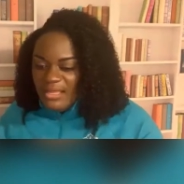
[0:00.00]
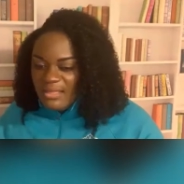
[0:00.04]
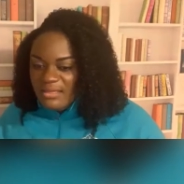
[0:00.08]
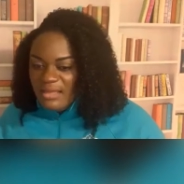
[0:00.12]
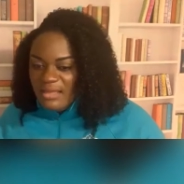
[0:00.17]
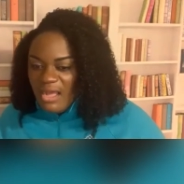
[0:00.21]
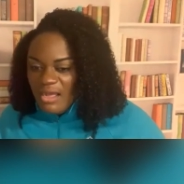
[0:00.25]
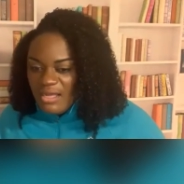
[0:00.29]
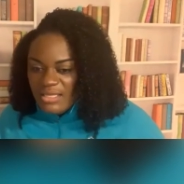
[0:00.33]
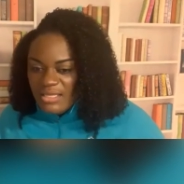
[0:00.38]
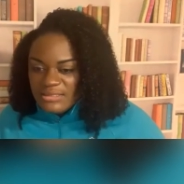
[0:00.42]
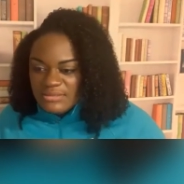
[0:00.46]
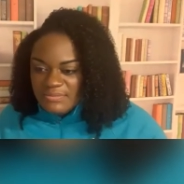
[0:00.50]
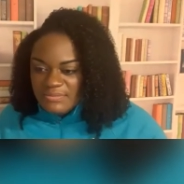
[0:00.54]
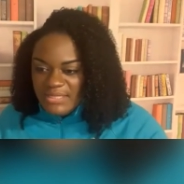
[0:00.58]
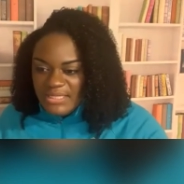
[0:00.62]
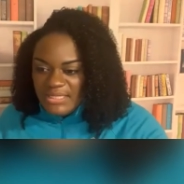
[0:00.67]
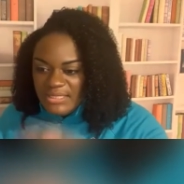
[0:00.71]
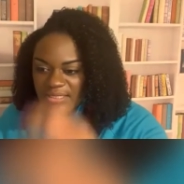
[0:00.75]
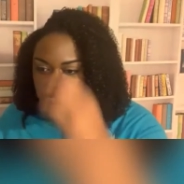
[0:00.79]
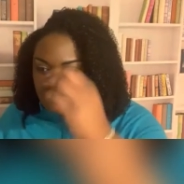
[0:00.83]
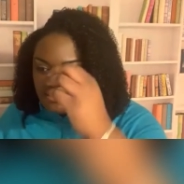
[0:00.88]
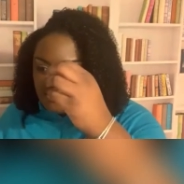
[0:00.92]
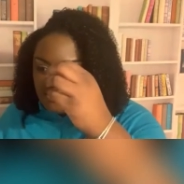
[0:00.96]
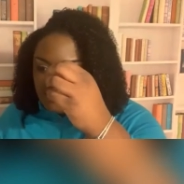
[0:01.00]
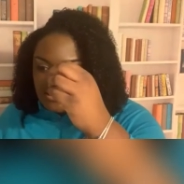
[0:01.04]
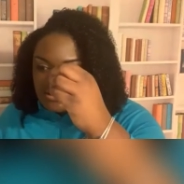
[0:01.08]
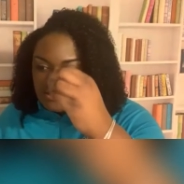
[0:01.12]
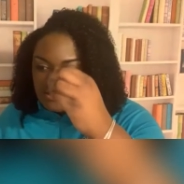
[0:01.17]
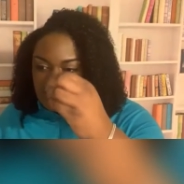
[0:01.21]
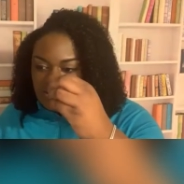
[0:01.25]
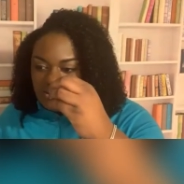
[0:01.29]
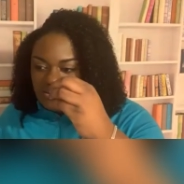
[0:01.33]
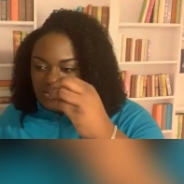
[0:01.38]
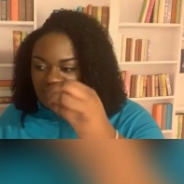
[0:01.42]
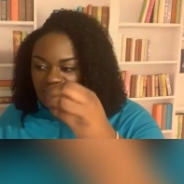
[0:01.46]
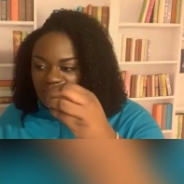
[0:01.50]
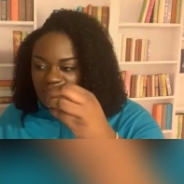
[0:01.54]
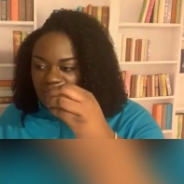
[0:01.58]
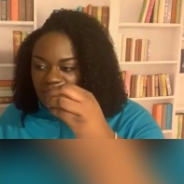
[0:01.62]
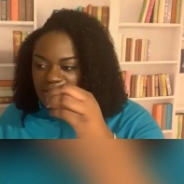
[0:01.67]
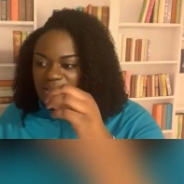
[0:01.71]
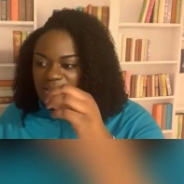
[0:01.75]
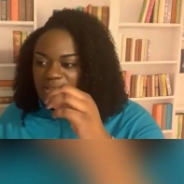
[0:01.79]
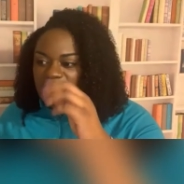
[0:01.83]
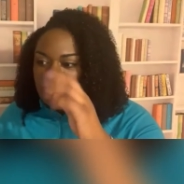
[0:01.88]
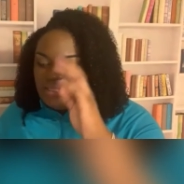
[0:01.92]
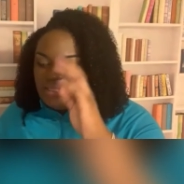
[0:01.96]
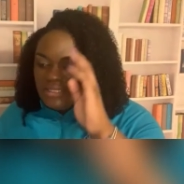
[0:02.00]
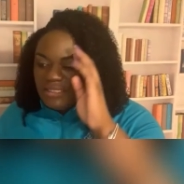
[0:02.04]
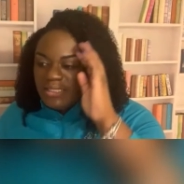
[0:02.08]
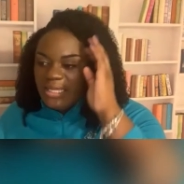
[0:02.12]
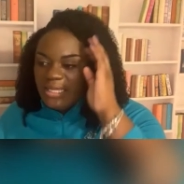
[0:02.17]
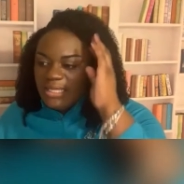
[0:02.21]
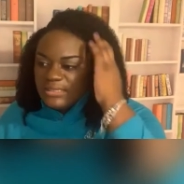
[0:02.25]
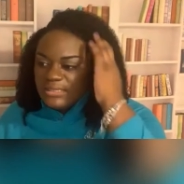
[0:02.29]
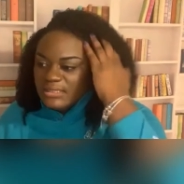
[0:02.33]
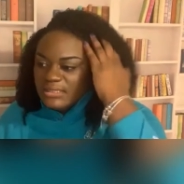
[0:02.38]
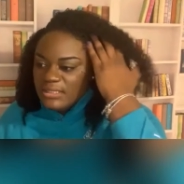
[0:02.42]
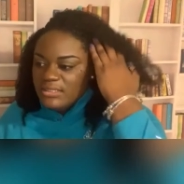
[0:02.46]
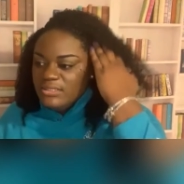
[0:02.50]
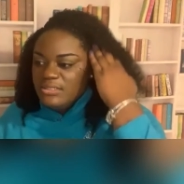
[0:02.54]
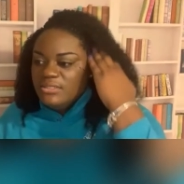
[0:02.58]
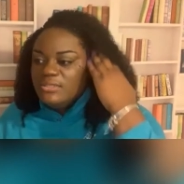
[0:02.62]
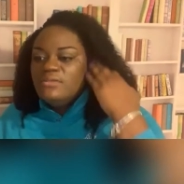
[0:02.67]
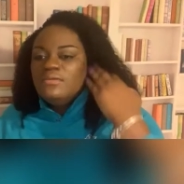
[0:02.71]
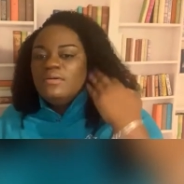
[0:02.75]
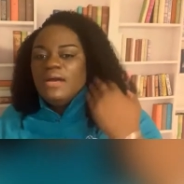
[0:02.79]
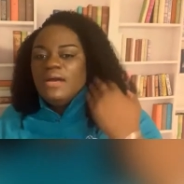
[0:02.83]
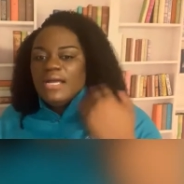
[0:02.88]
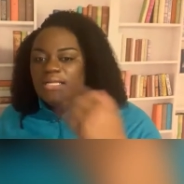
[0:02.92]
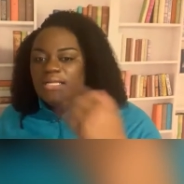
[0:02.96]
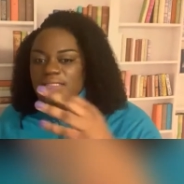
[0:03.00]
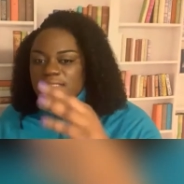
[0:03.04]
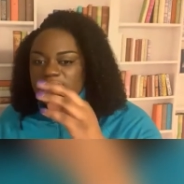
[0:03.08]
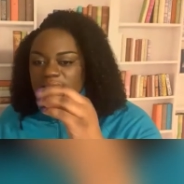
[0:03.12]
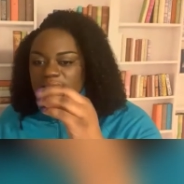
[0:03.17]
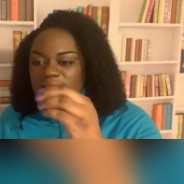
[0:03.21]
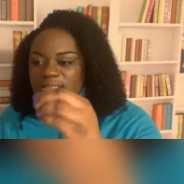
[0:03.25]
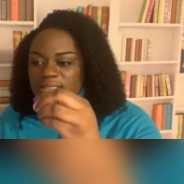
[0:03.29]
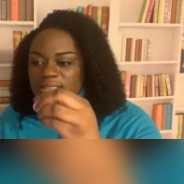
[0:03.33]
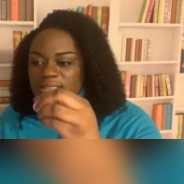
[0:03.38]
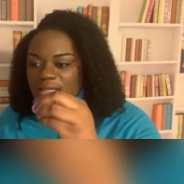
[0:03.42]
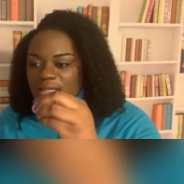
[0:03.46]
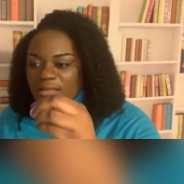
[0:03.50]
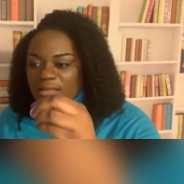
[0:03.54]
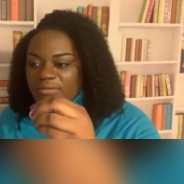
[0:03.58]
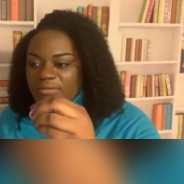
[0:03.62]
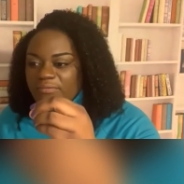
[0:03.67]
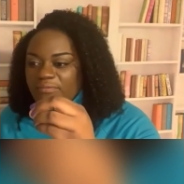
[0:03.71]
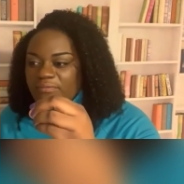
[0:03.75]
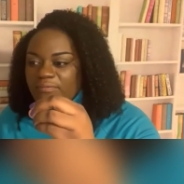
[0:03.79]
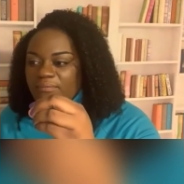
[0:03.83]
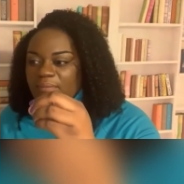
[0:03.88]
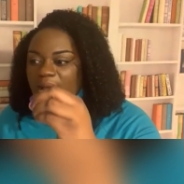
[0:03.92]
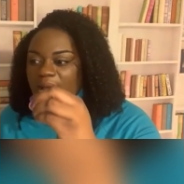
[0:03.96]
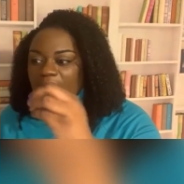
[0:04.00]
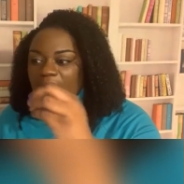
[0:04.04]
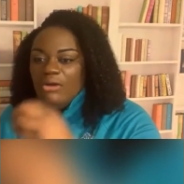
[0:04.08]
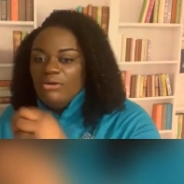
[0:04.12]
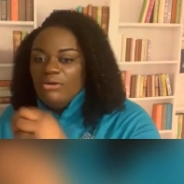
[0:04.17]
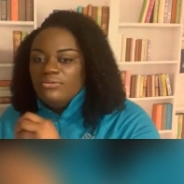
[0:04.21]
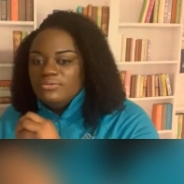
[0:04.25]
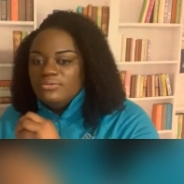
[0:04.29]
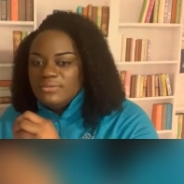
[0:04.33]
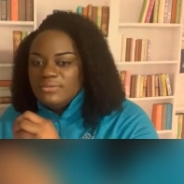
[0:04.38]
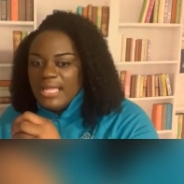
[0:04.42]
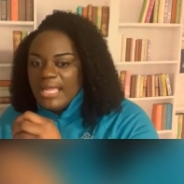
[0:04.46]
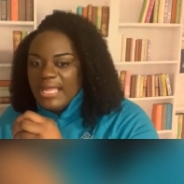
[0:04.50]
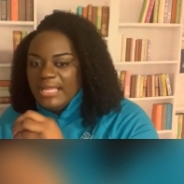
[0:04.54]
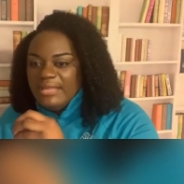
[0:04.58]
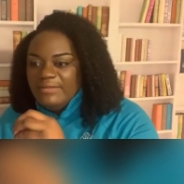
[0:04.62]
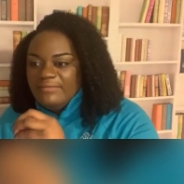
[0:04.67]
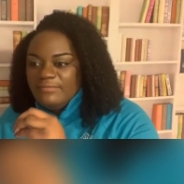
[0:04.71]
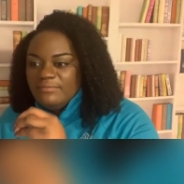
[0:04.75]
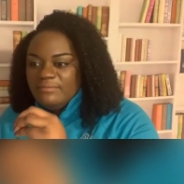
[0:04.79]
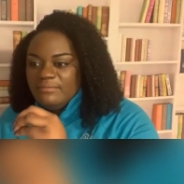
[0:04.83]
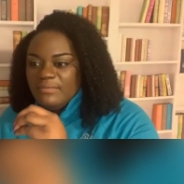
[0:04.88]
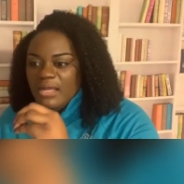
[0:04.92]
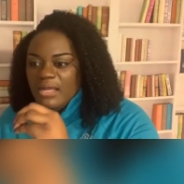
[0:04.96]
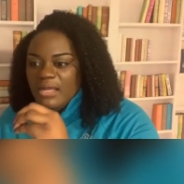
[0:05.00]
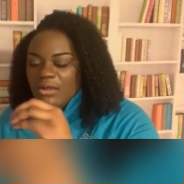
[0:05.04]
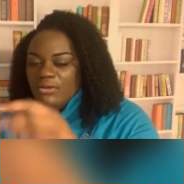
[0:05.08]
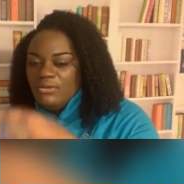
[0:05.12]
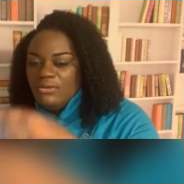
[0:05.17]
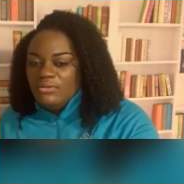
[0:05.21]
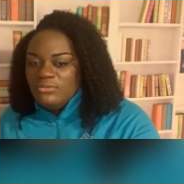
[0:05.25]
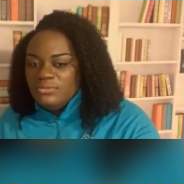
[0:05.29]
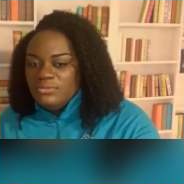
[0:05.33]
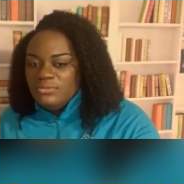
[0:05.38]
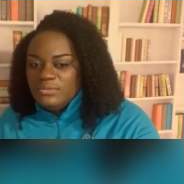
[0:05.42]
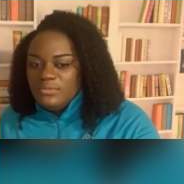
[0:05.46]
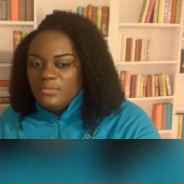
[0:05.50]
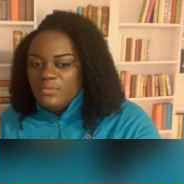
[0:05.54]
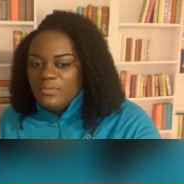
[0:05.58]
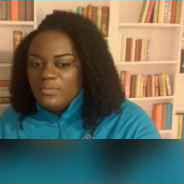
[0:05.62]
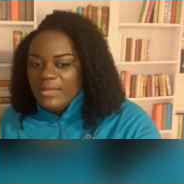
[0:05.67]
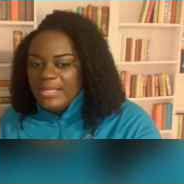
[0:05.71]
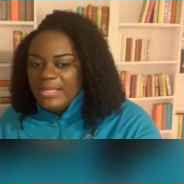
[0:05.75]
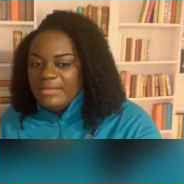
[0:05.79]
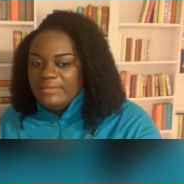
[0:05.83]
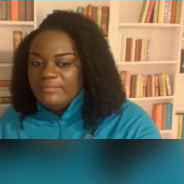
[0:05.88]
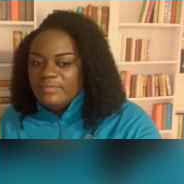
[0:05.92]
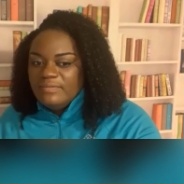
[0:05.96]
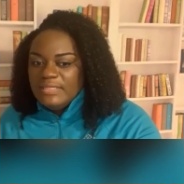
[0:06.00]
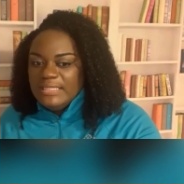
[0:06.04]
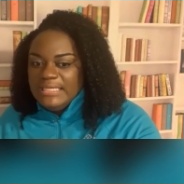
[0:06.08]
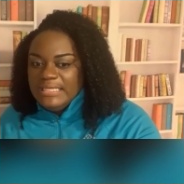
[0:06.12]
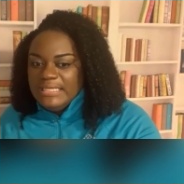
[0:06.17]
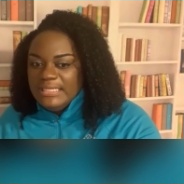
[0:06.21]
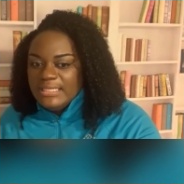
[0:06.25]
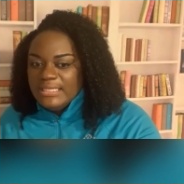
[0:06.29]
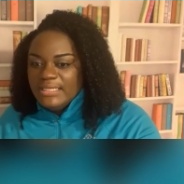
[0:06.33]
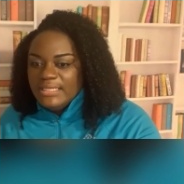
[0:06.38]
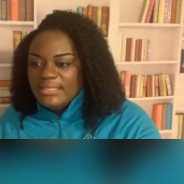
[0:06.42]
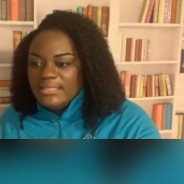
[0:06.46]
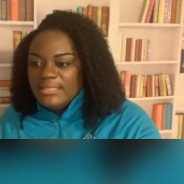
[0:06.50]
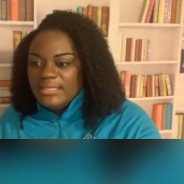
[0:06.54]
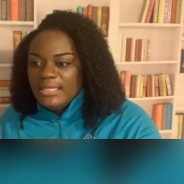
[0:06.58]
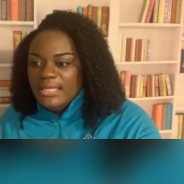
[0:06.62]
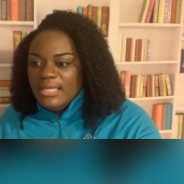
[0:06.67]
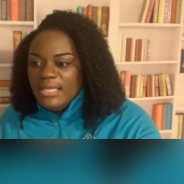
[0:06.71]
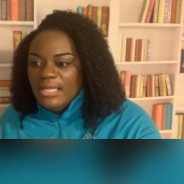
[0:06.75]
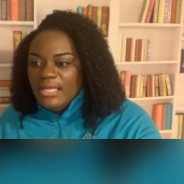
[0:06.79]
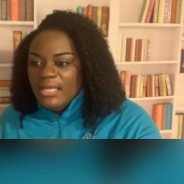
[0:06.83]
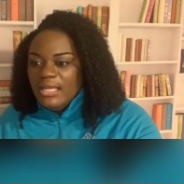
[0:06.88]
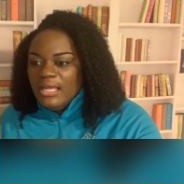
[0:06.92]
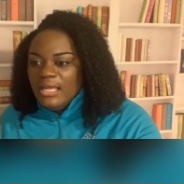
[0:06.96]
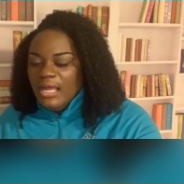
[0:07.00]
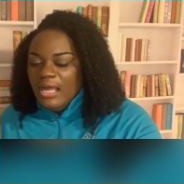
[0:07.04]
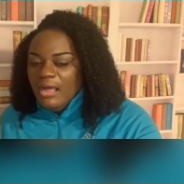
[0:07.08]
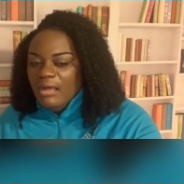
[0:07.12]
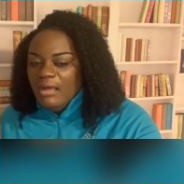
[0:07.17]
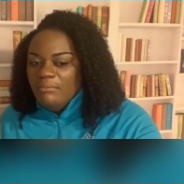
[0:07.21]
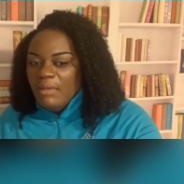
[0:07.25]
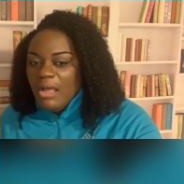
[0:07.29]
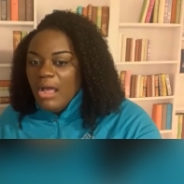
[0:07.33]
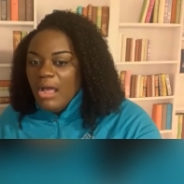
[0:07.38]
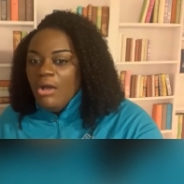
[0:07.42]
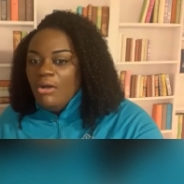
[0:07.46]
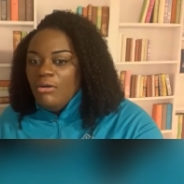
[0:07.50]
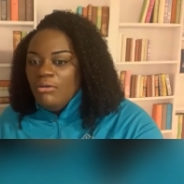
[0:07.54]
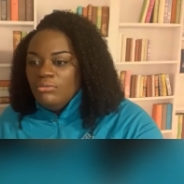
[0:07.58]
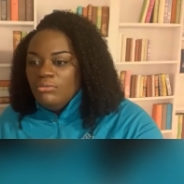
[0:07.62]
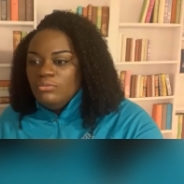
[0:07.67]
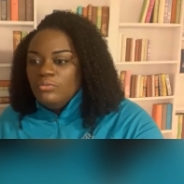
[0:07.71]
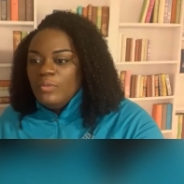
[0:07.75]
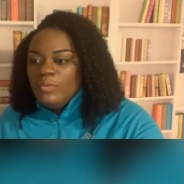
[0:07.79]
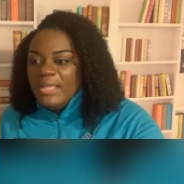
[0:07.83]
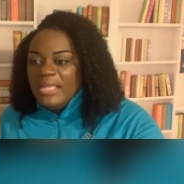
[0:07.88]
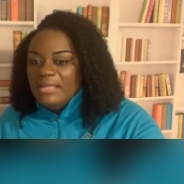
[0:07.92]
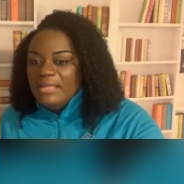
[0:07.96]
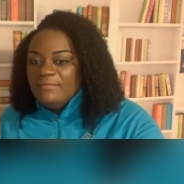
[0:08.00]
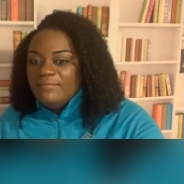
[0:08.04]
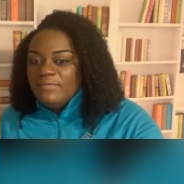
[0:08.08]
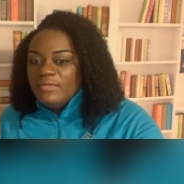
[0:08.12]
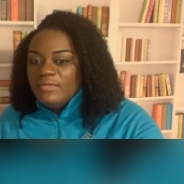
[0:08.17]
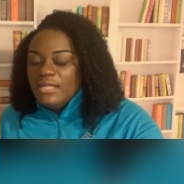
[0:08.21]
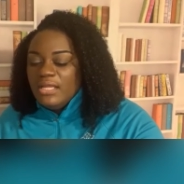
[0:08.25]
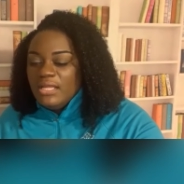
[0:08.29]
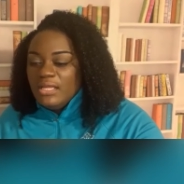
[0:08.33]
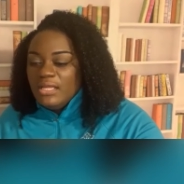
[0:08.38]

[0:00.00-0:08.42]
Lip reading: caused me to just really look at the nuances of my own life, my own way of leading, my own way of